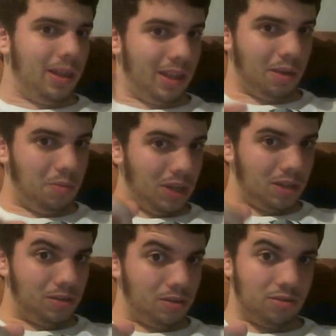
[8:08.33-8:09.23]
they
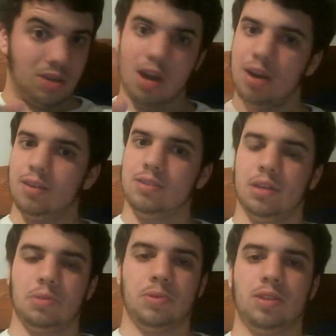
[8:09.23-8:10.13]
build new stars.
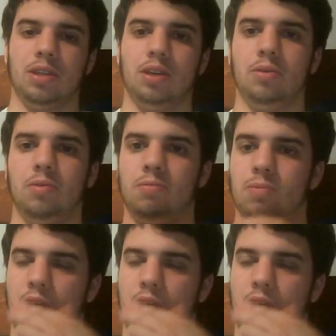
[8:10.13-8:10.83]
That's what they do.